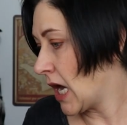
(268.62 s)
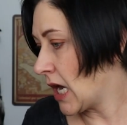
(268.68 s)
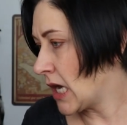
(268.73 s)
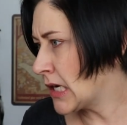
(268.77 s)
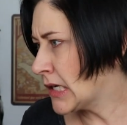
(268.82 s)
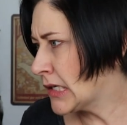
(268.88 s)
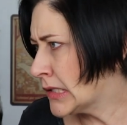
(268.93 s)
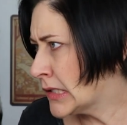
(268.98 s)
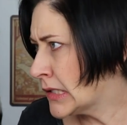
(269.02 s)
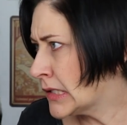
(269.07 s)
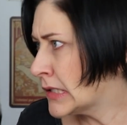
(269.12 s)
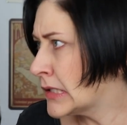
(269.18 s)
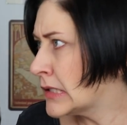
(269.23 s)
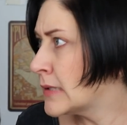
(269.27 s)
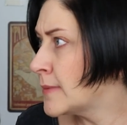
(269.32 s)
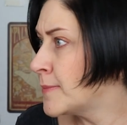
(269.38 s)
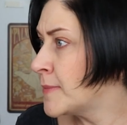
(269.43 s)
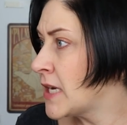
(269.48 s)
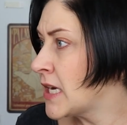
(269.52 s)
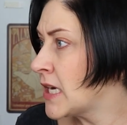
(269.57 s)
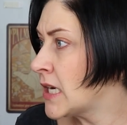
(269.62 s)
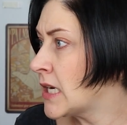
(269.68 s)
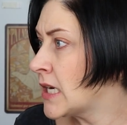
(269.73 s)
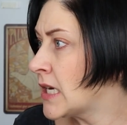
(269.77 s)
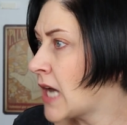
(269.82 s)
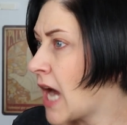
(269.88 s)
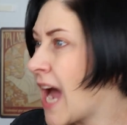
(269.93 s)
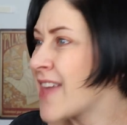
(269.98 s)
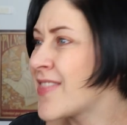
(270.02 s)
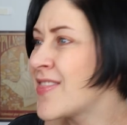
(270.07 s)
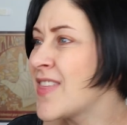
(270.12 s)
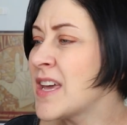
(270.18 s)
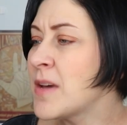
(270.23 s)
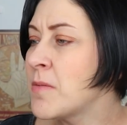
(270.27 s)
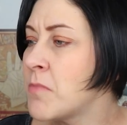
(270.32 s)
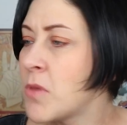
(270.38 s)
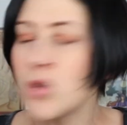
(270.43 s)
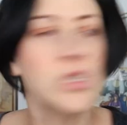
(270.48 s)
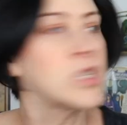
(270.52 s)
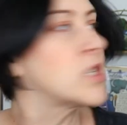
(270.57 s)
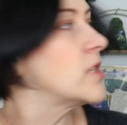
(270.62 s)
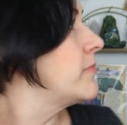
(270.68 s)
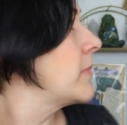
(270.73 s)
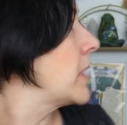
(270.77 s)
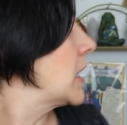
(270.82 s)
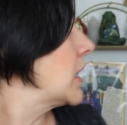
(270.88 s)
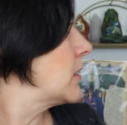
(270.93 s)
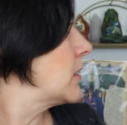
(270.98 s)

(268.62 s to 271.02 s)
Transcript: Um, I think most of my